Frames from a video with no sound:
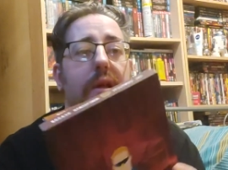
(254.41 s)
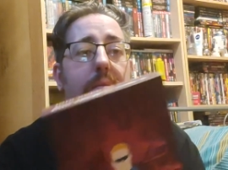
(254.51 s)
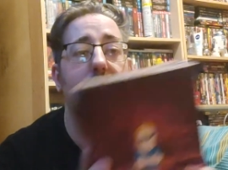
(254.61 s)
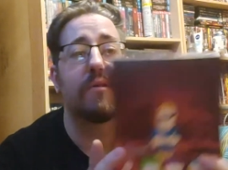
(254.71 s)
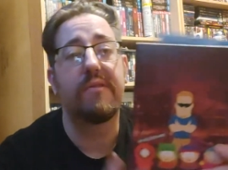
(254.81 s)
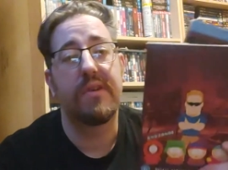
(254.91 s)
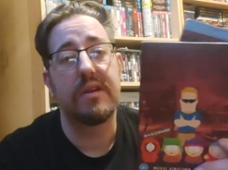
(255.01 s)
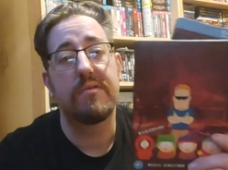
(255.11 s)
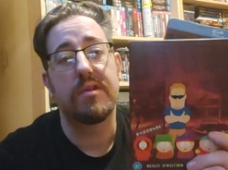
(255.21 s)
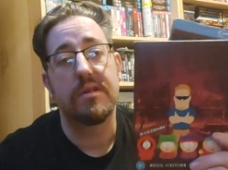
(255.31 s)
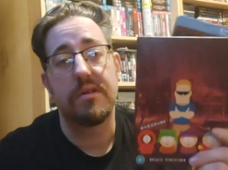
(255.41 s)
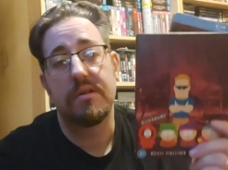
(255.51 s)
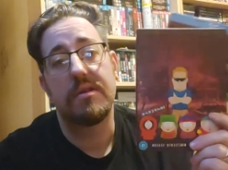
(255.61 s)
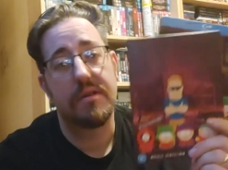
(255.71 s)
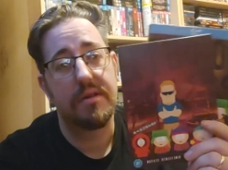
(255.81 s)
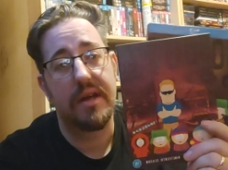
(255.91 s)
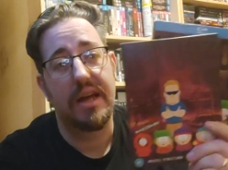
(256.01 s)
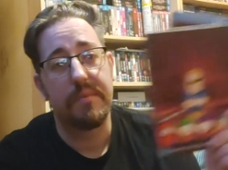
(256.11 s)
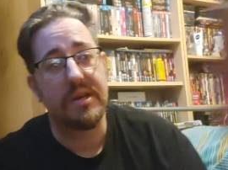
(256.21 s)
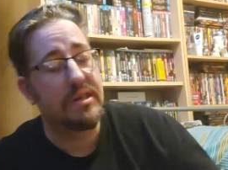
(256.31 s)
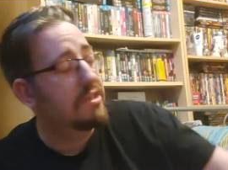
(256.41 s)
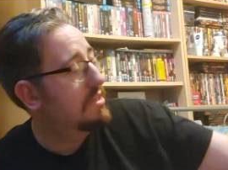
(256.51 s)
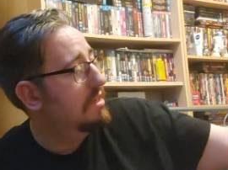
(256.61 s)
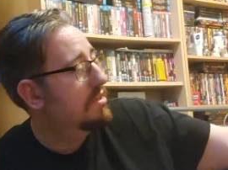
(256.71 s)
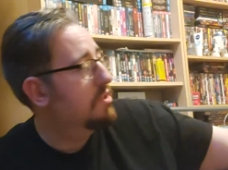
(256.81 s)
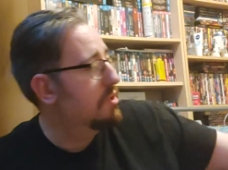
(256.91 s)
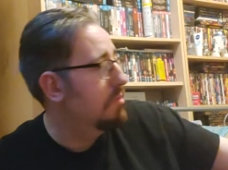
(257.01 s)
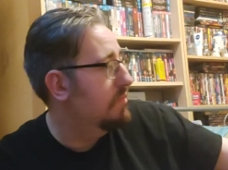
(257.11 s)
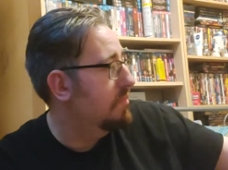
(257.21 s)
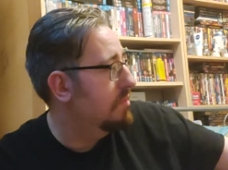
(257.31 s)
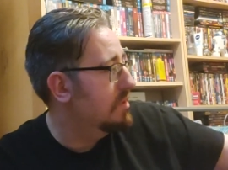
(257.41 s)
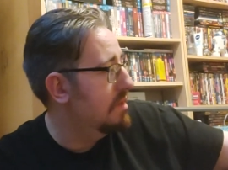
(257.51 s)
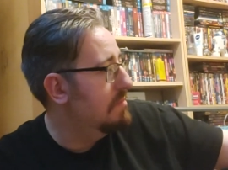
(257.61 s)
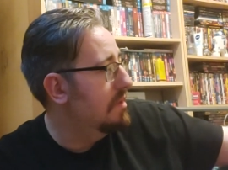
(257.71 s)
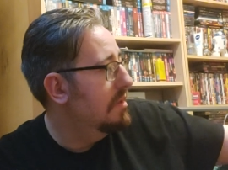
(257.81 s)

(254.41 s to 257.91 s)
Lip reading: my favourite animated show of all time.